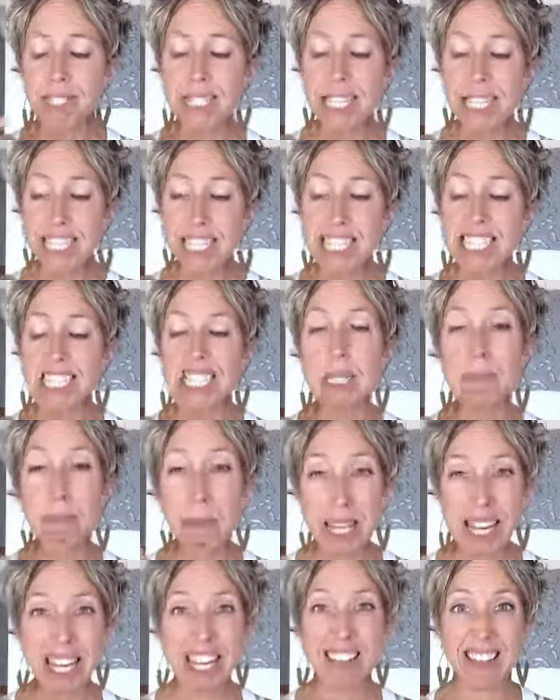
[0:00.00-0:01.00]
is the
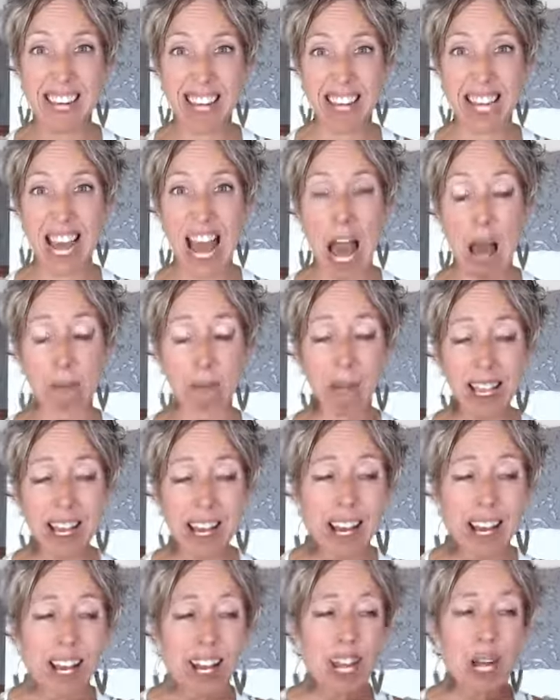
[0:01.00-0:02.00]
spinning that can
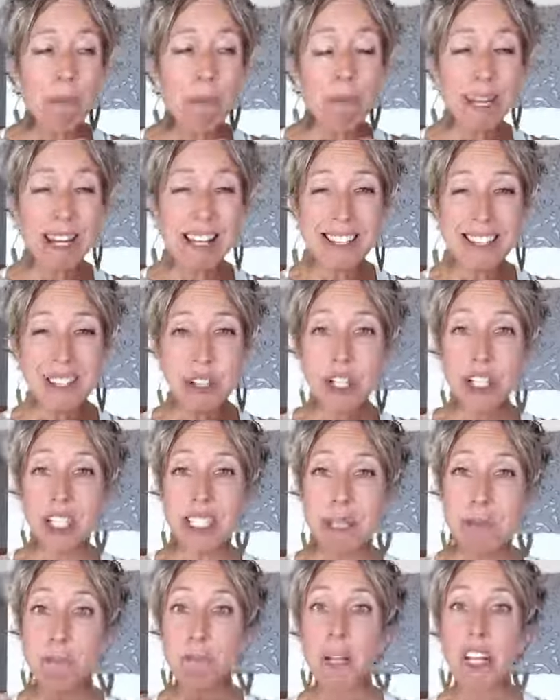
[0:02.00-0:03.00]
happen, because there
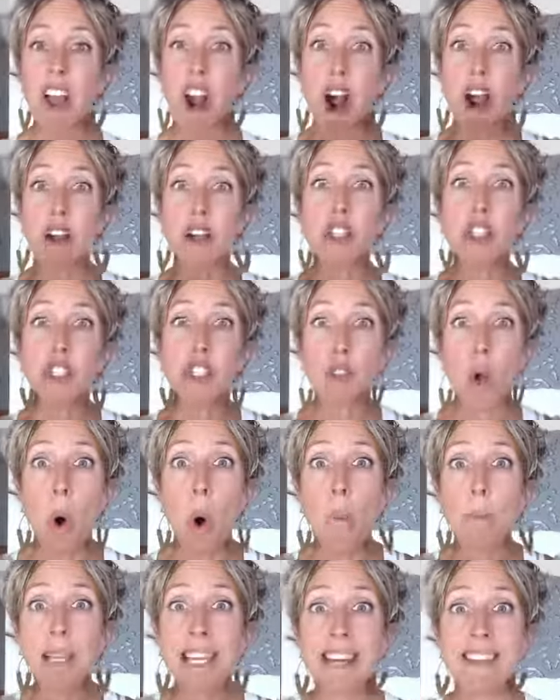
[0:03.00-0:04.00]
simply are
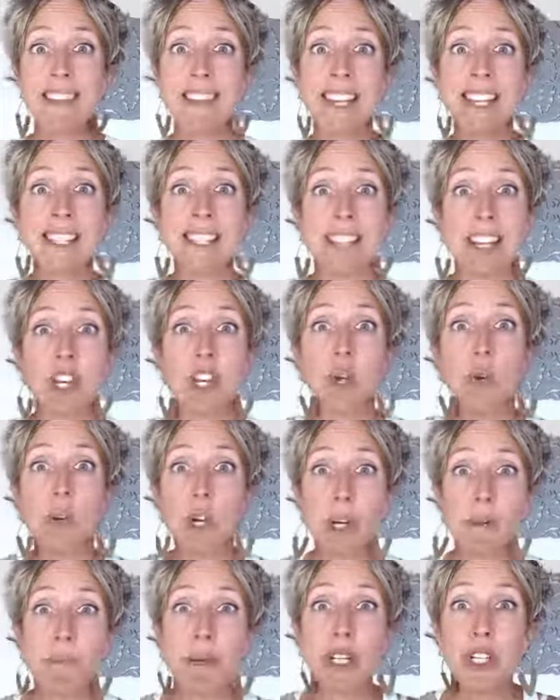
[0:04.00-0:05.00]
so many things that you
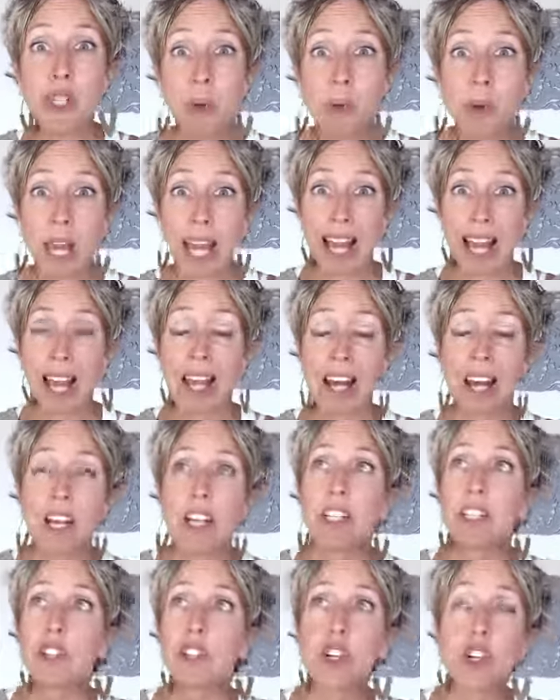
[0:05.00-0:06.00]
could be doing
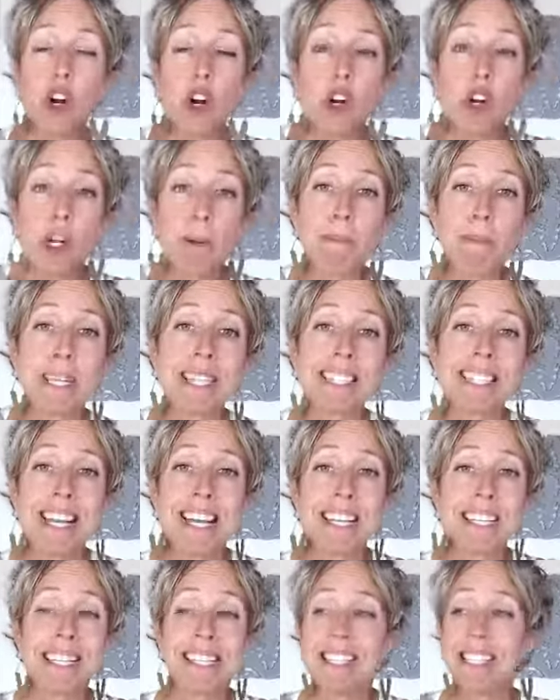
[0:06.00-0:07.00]
to grow your
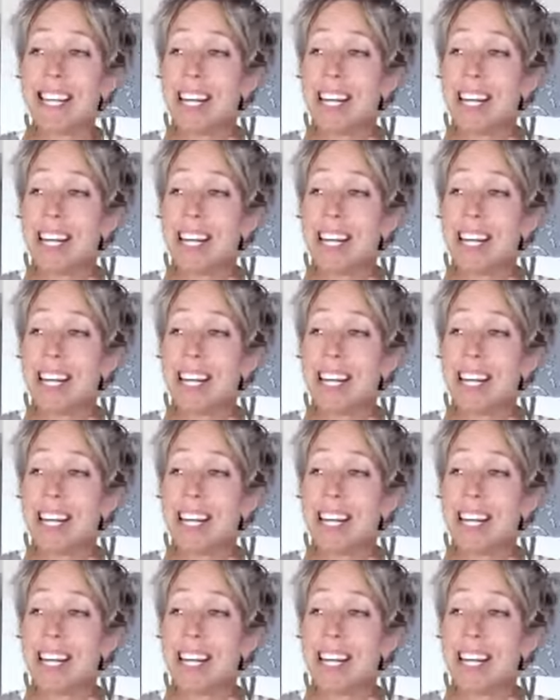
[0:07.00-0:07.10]
business.